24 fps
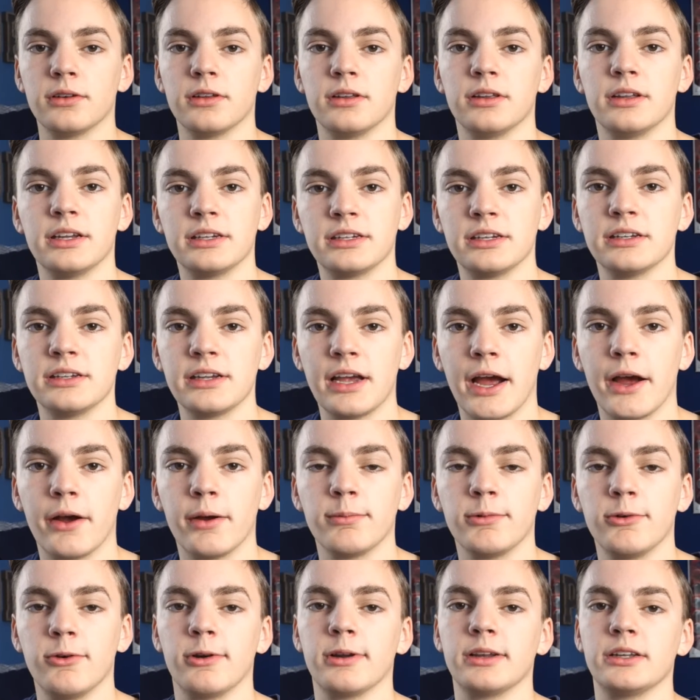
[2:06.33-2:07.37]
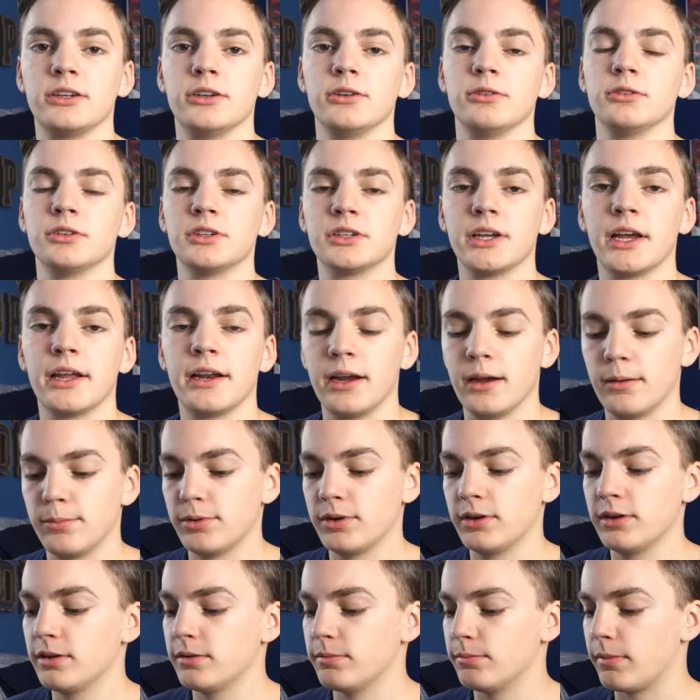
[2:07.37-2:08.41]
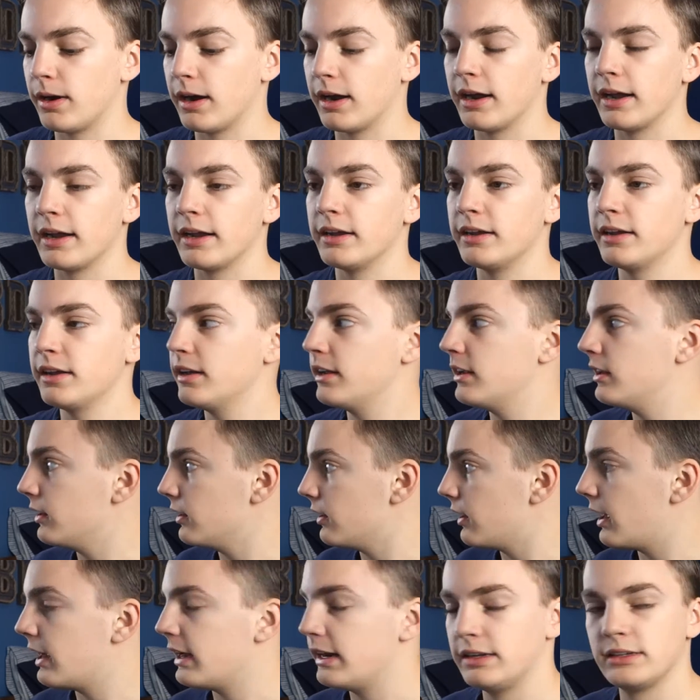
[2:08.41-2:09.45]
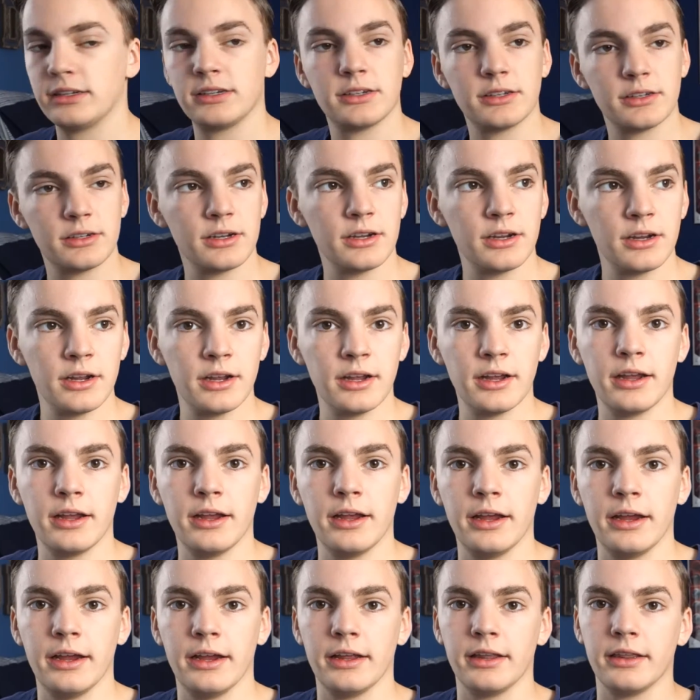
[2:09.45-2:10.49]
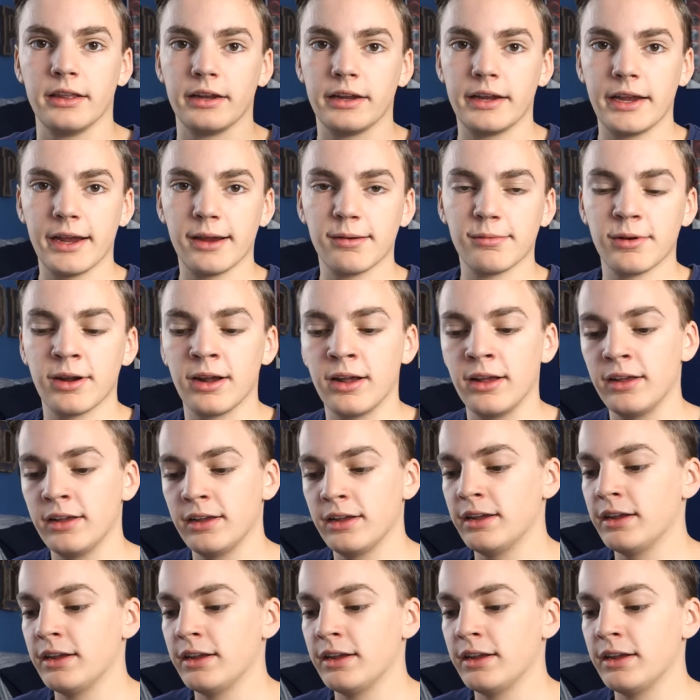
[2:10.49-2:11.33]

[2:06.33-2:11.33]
this is how I'm going to set up my lights and the camera.